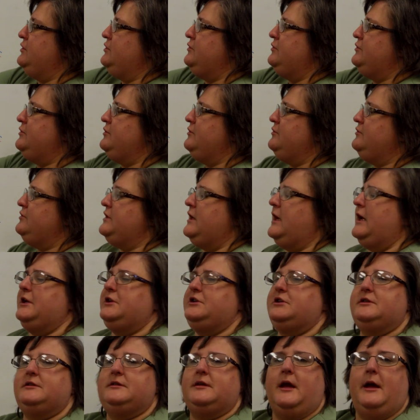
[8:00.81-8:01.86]
Do 2
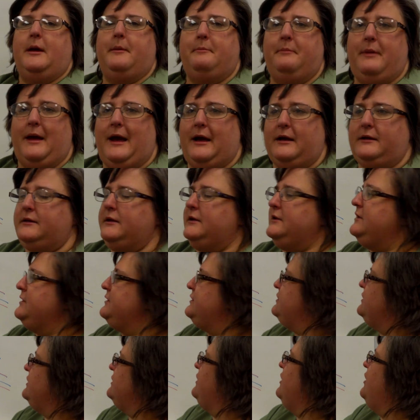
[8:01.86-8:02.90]
changes, back to
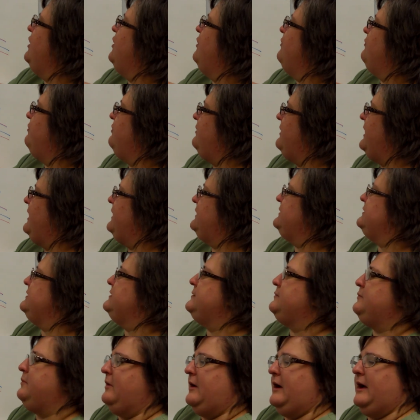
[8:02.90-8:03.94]
addition.
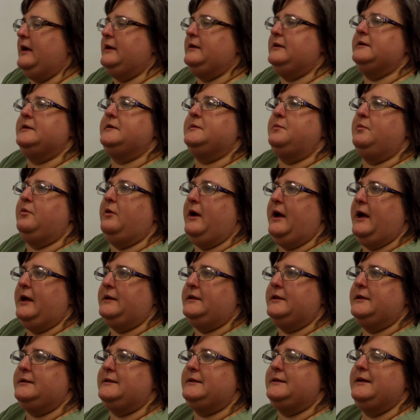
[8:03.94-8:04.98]
Practice, practice,
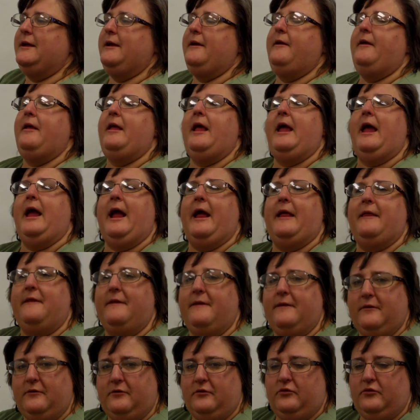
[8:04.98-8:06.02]
practice.
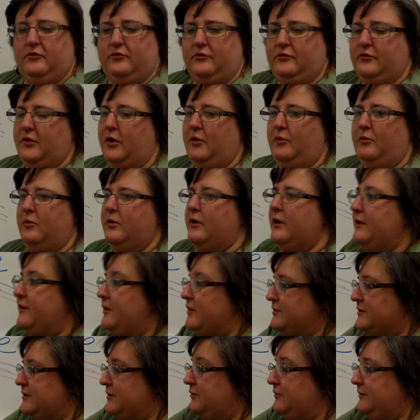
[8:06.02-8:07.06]
And don't worry,
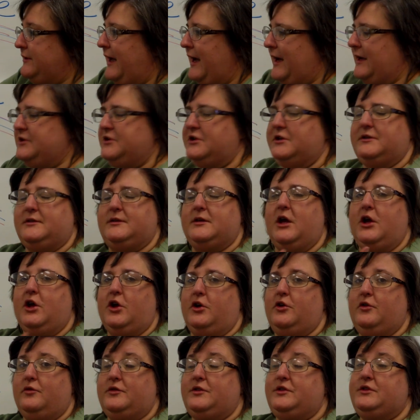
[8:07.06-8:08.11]
those little dashes
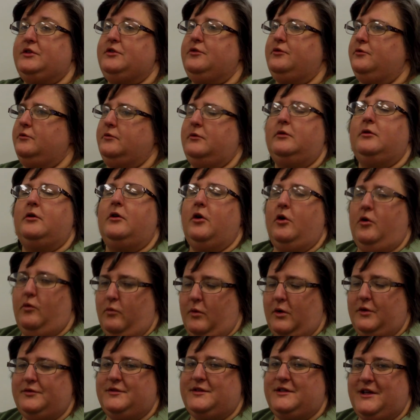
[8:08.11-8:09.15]
soon
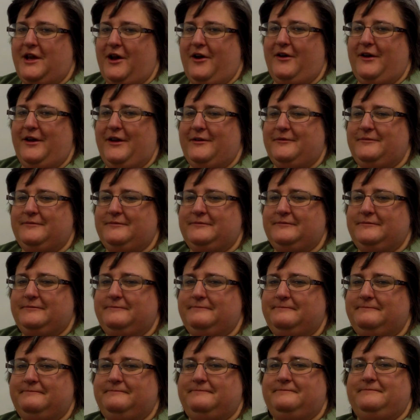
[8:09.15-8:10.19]
won't scare you.
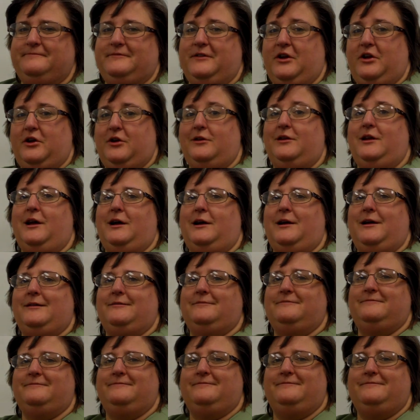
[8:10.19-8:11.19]
Good luck.